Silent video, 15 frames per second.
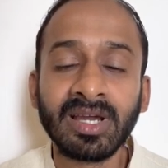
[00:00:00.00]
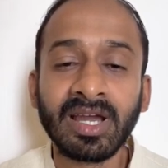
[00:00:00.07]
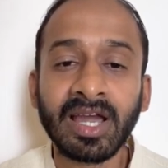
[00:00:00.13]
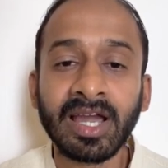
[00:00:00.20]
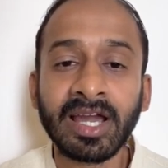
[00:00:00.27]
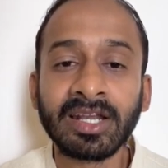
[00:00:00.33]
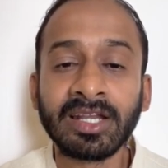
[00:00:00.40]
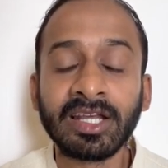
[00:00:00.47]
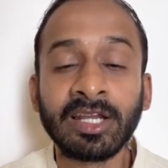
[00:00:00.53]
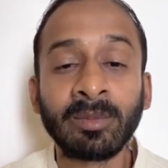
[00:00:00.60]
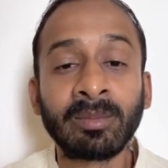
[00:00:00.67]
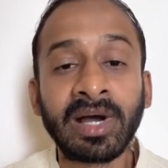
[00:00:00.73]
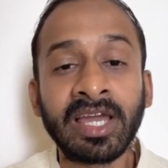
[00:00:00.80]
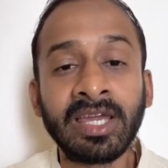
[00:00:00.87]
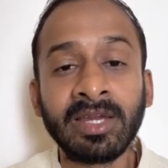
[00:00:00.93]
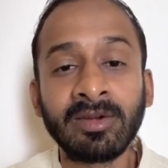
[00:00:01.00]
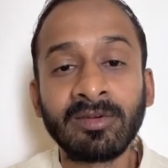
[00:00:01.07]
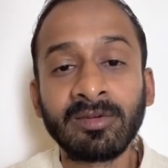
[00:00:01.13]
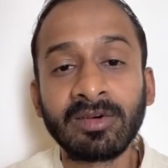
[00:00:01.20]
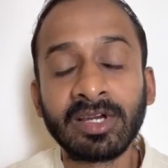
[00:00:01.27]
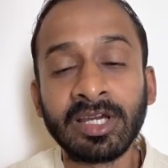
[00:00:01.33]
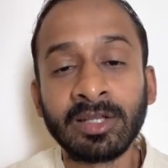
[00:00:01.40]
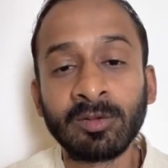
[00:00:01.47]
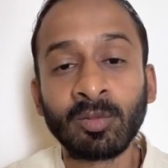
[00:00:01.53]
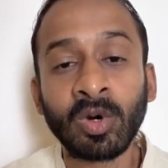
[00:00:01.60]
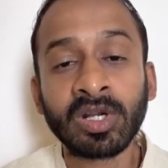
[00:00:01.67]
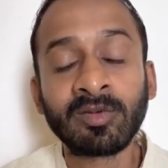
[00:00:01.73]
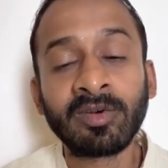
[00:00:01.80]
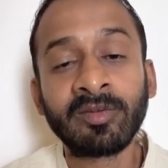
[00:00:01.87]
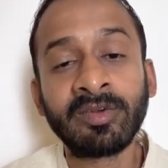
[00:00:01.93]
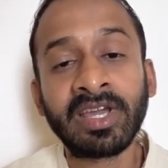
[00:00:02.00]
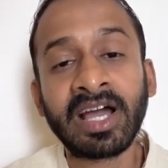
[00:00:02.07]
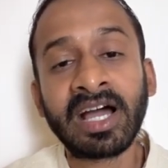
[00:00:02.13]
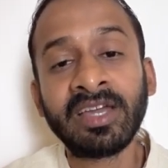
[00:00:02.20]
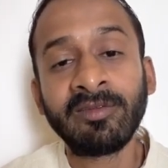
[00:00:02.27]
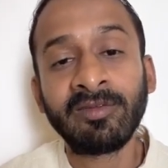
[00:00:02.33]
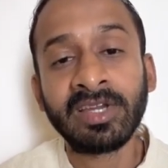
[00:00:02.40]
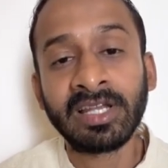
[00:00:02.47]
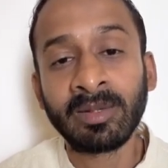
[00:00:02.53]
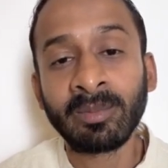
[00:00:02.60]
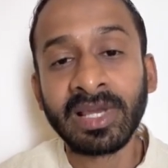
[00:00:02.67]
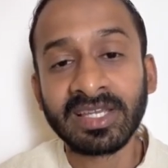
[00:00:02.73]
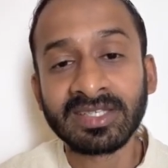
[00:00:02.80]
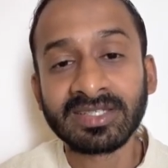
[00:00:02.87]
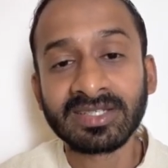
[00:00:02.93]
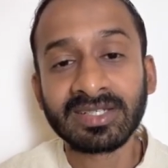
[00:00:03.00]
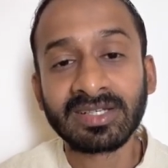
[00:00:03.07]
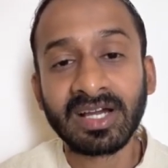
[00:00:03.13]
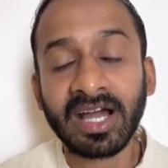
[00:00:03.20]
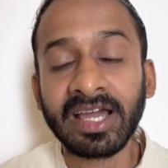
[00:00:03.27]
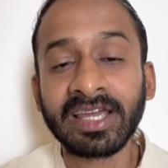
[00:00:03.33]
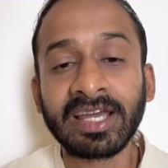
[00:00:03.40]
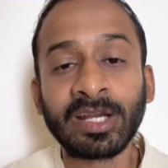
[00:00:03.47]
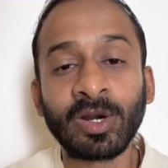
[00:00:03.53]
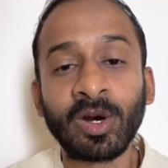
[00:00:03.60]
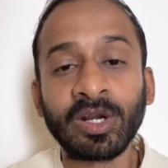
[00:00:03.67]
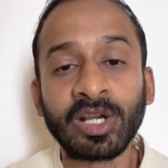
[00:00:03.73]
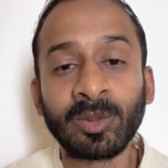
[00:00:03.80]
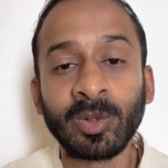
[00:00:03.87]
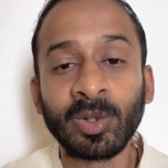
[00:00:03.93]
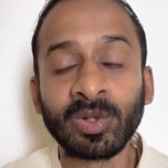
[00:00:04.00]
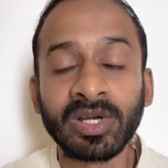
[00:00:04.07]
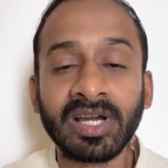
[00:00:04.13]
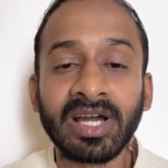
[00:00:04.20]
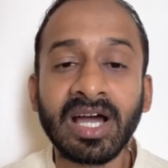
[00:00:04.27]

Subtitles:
and in whatever way I feel best I can contribute,